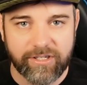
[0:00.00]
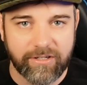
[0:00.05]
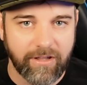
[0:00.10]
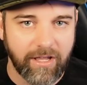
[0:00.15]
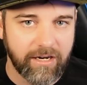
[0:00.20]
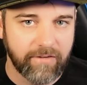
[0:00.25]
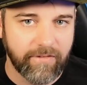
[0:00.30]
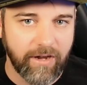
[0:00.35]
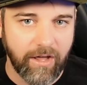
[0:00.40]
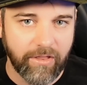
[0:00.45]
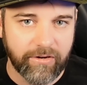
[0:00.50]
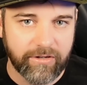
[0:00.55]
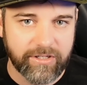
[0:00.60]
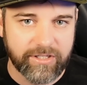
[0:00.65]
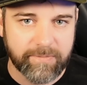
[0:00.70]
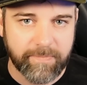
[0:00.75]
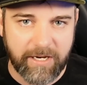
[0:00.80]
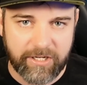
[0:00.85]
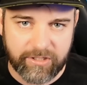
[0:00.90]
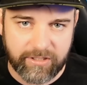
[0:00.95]
and a lot of other,
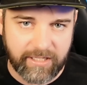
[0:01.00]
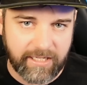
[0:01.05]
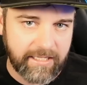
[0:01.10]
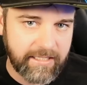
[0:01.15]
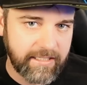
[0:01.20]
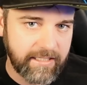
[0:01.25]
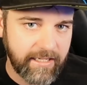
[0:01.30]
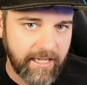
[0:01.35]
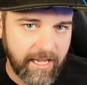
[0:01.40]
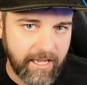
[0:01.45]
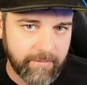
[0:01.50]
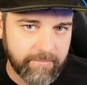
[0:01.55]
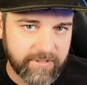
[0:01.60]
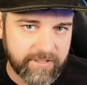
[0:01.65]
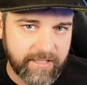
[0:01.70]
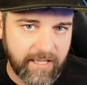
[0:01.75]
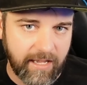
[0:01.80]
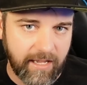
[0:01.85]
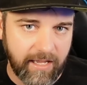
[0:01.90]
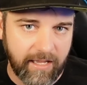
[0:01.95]
especially indie
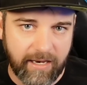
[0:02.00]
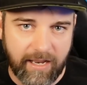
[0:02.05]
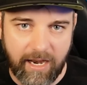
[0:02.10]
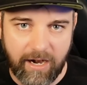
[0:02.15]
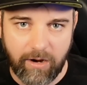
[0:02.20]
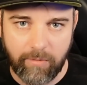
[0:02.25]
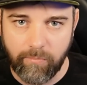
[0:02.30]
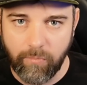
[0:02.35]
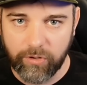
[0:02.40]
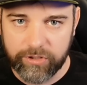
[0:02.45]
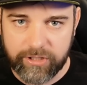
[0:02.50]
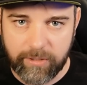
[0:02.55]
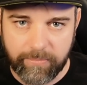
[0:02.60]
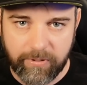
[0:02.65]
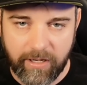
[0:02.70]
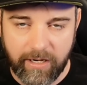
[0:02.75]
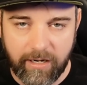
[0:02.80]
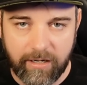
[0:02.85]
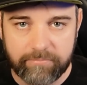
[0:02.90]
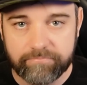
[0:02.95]
games that are
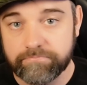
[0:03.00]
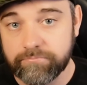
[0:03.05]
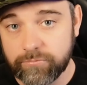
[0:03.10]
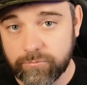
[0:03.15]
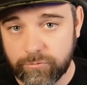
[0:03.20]
multiplayer,